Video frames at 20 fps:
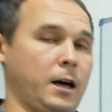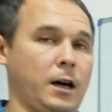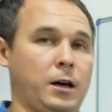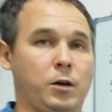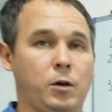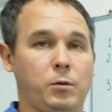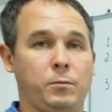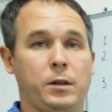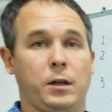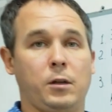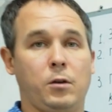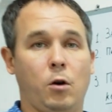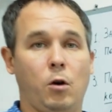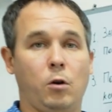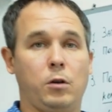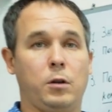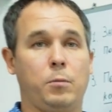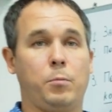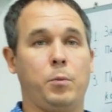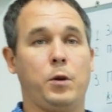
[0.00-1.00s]
I hope that
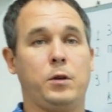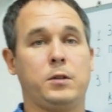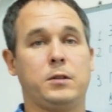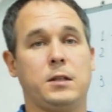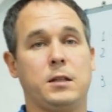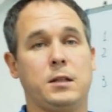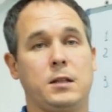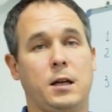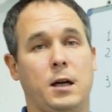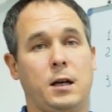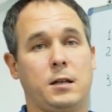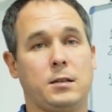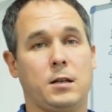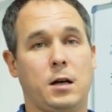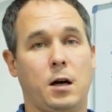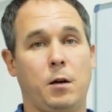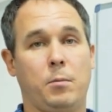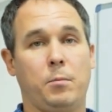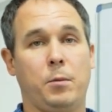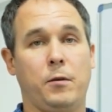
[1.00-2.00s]
all the points discussed
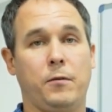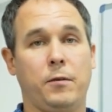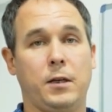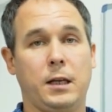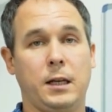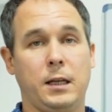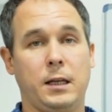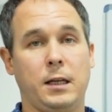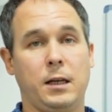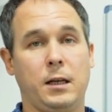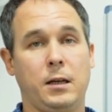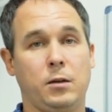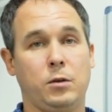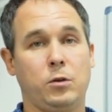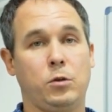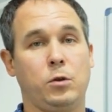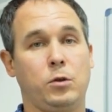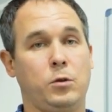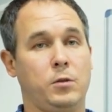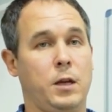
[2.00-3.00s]
are perfectly clear
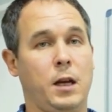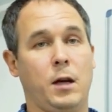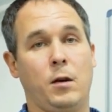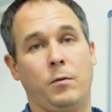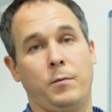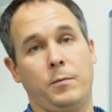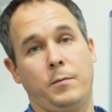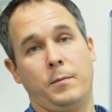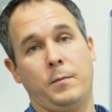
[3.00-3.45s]
to you now.